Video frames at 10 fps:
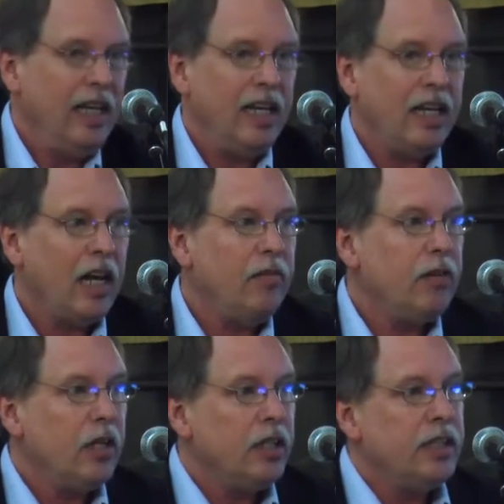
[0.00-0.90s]
And
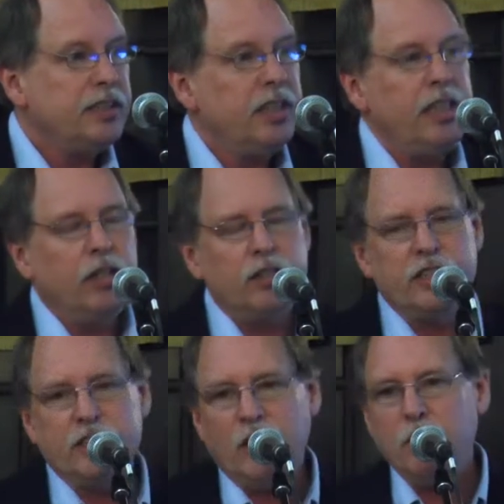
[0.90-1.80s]
I've listed here
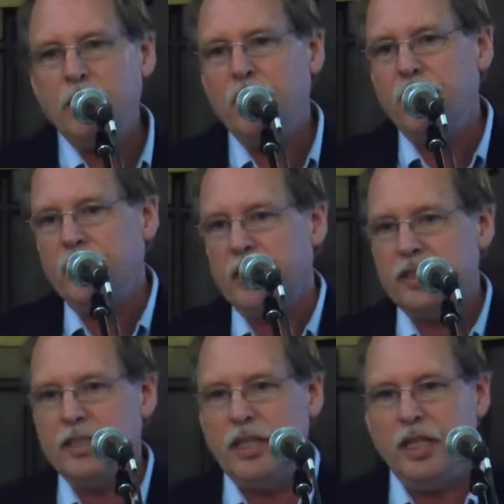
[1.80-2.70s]
some of the
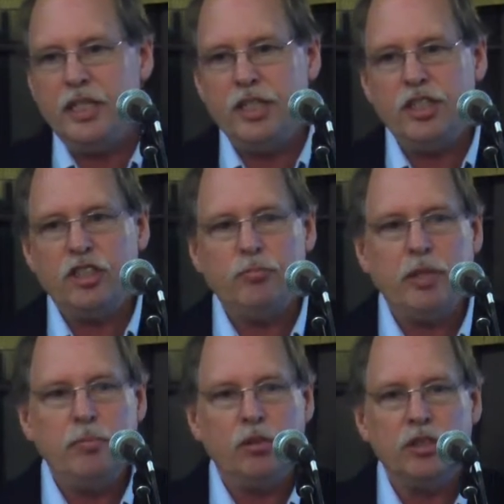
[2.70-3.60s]
things that indigenous
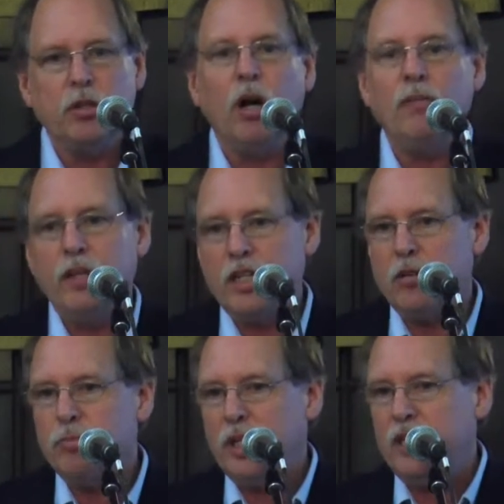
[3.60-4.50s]
peoples often
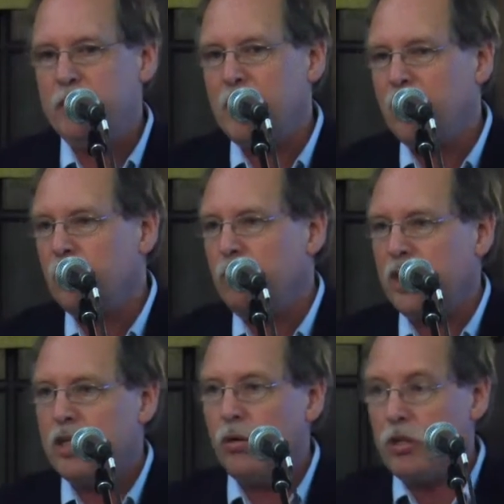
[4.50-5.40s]
complain about
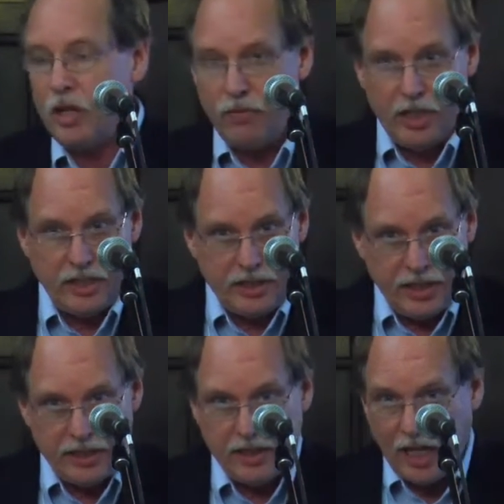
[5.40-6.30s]
when co governance
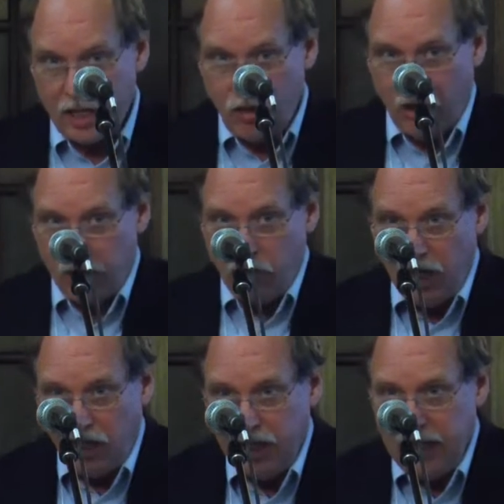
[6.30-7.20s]
has not gone
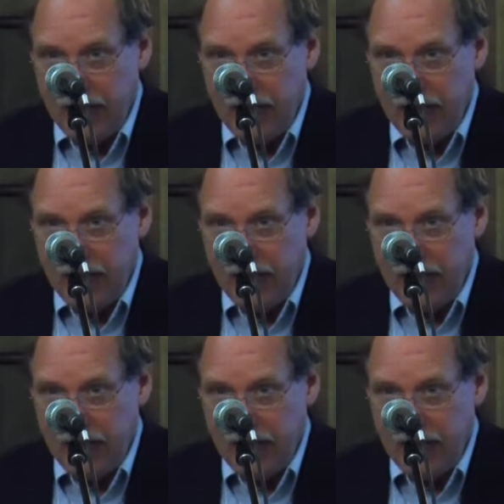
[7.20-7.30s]
well.